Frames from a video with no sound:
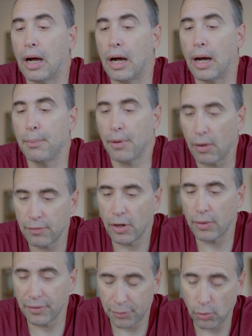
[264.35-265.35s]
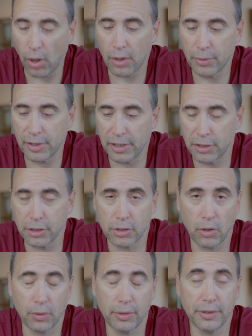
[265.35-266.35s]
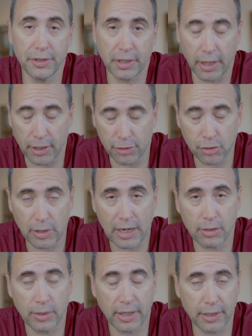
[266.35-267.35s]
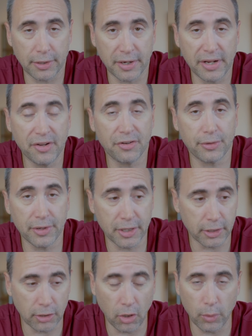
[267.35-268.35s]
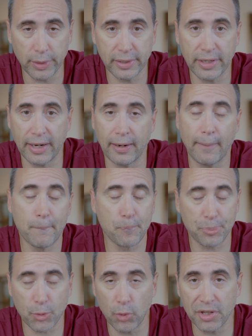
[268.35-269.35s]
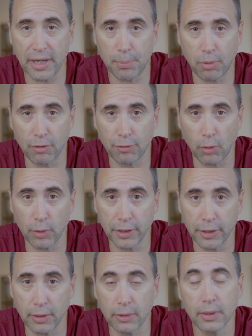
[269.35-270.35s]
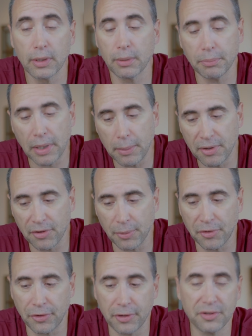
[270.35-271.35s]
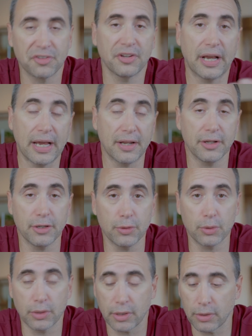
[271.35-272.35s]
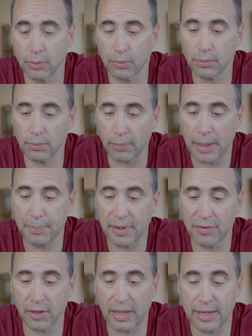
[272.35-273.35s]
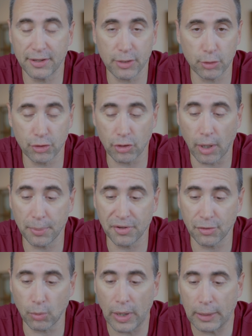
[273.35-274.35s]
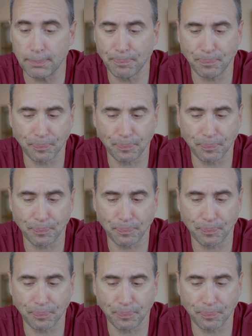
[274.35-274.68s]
Um, although, if you are a really good coder and you have got a track record in history, you can go in there with that portfolio, maybe some certs, and you might be able to land those jobs as well.